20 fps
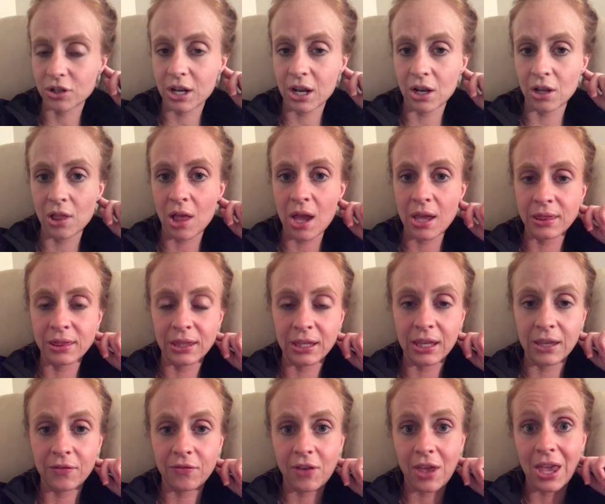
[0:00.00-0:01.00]
Caroline
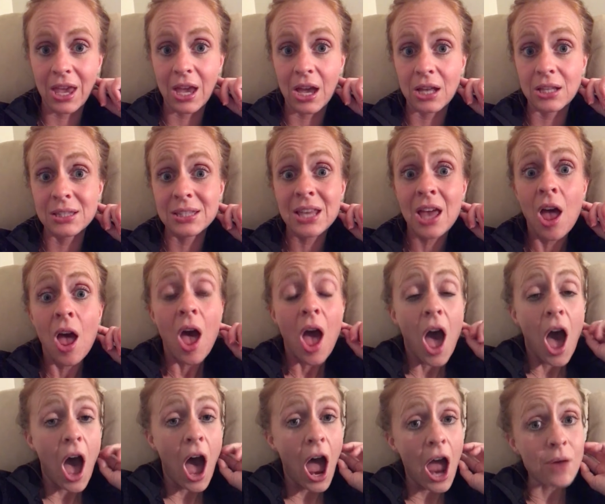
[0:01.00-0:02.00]
Leaf, and
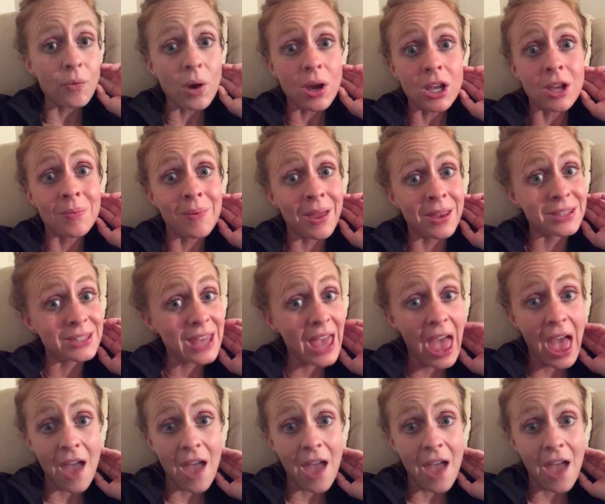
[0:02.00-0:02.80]
I recommend